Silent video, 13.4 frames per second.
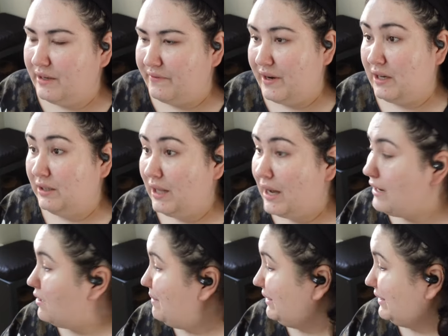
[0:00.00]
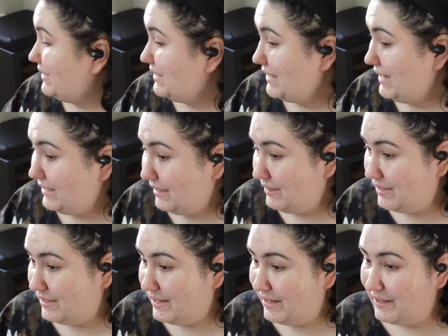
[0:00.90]
I've got a lot on my list to get done
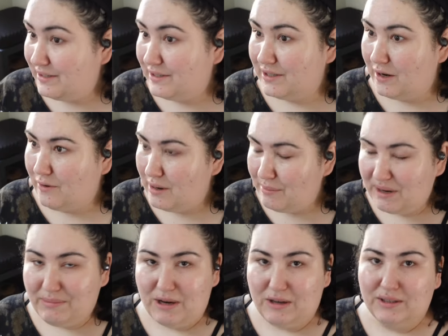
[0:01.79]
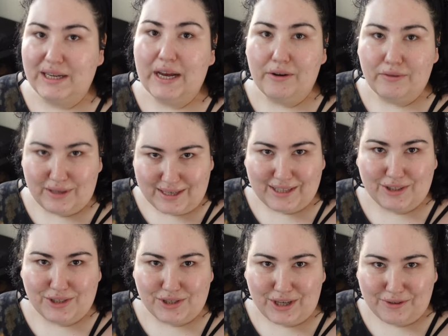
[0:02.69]
today, so I'm gonna buckle down and get
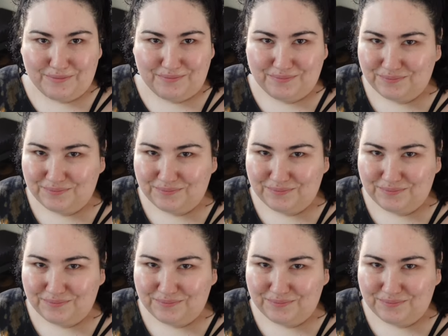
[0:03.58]
this done.